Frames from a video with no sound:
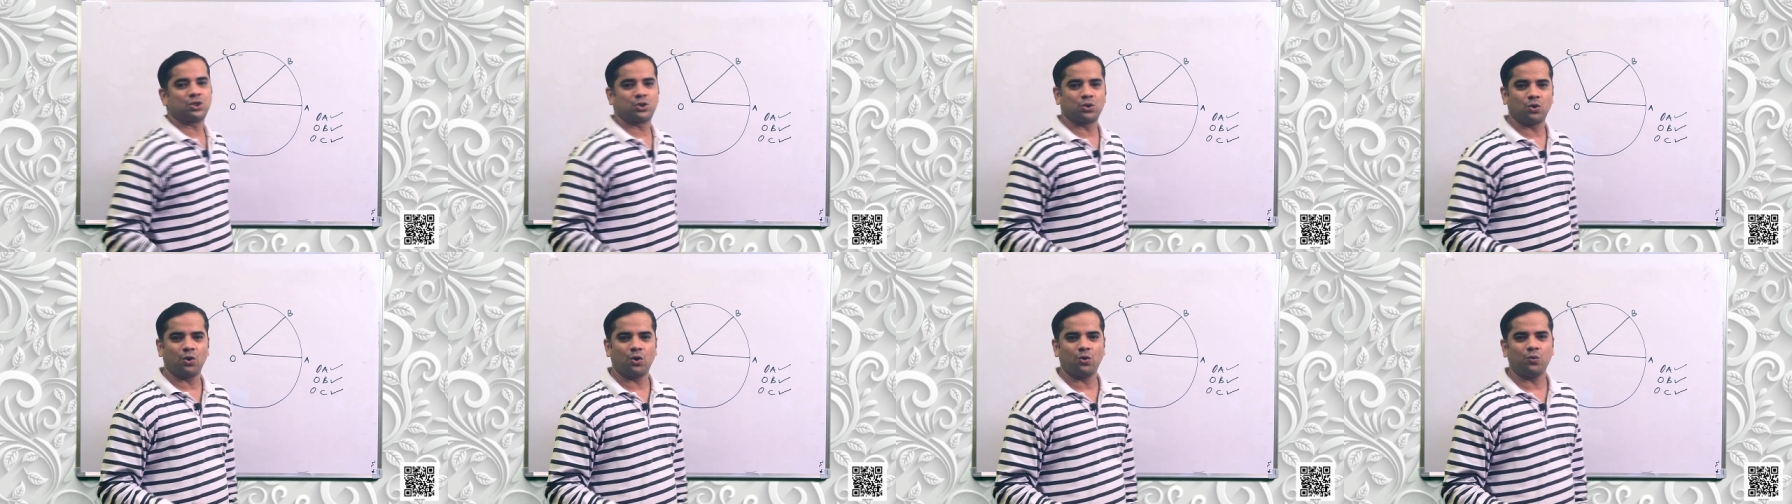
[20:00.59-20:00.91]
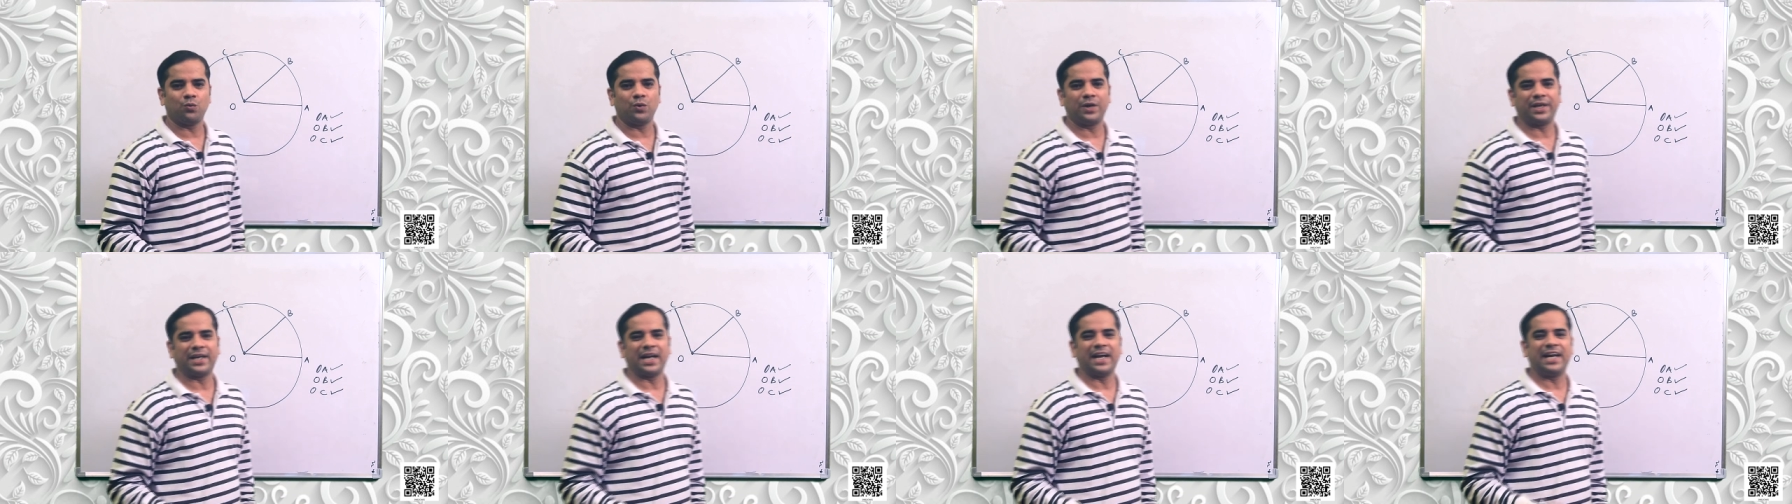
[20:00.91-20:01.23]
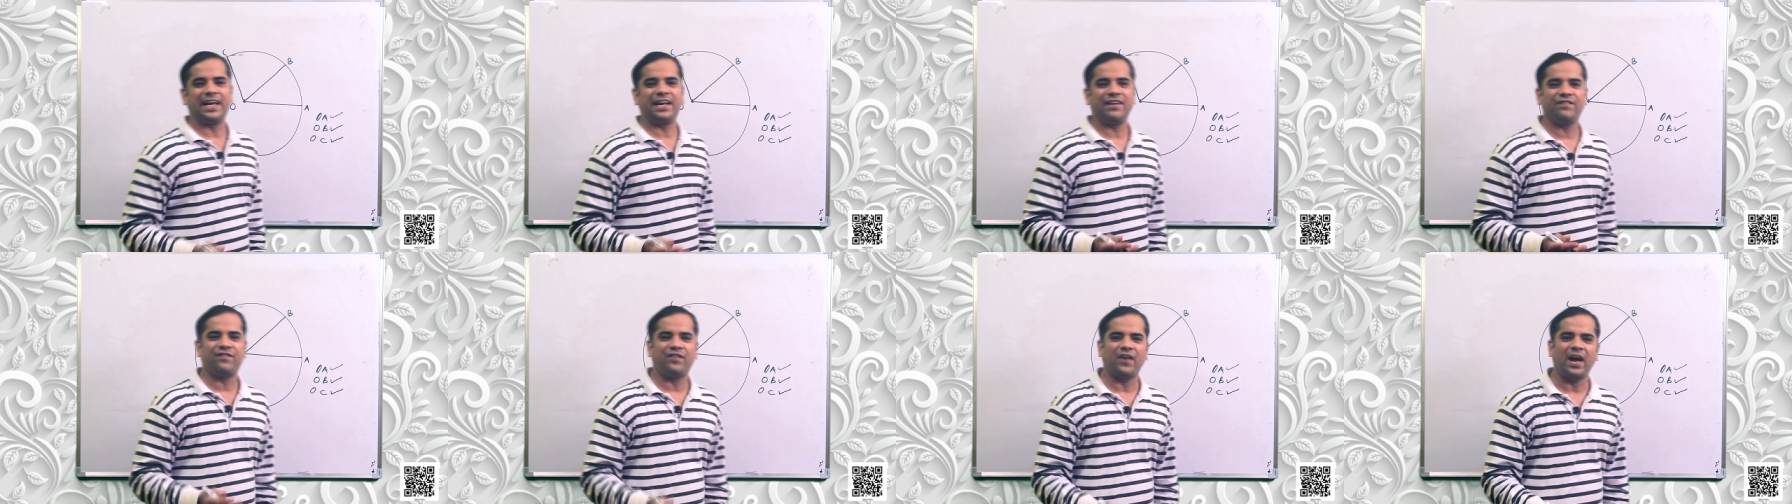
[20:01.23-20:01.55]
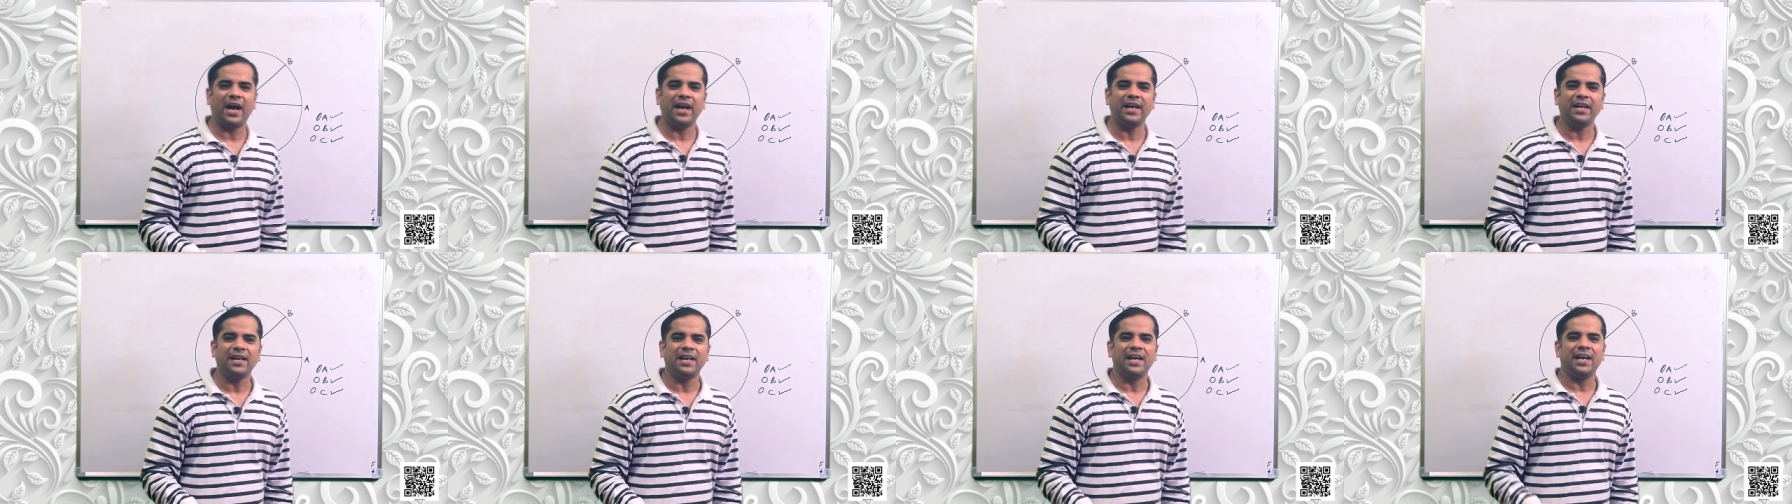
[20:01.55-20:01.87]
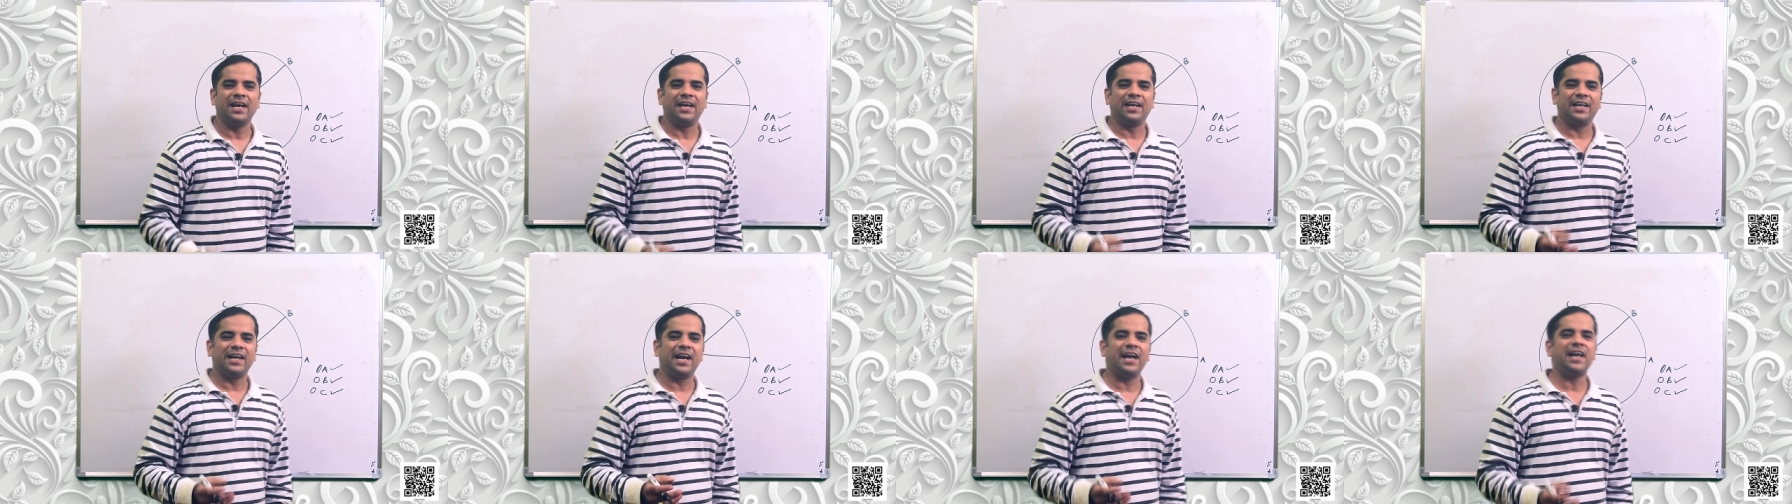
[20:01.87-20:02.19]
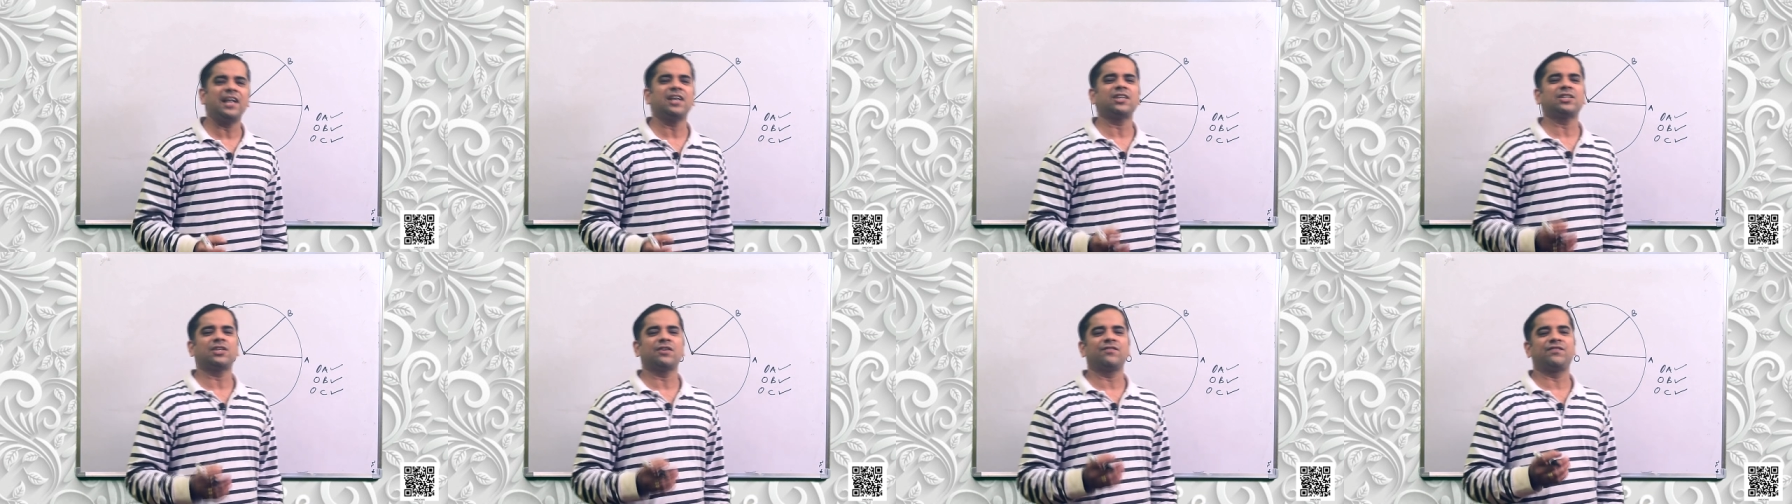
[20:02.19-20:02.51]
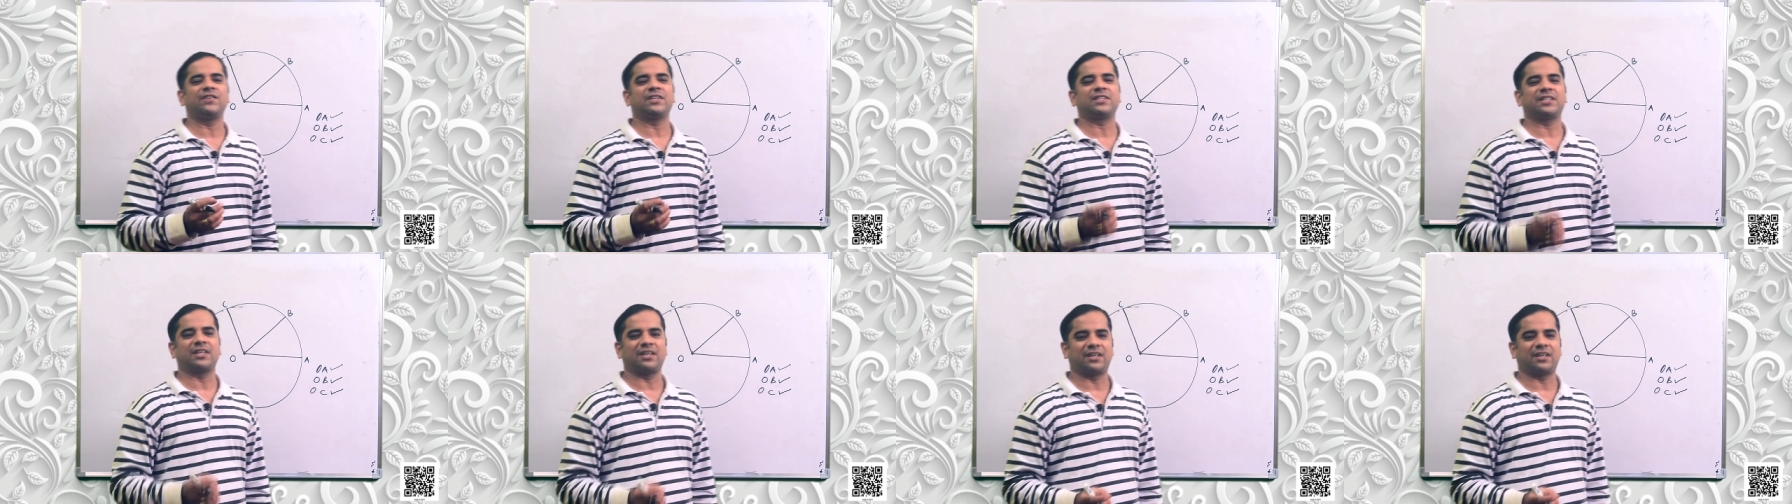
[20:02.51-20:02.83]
So, we can define radius of a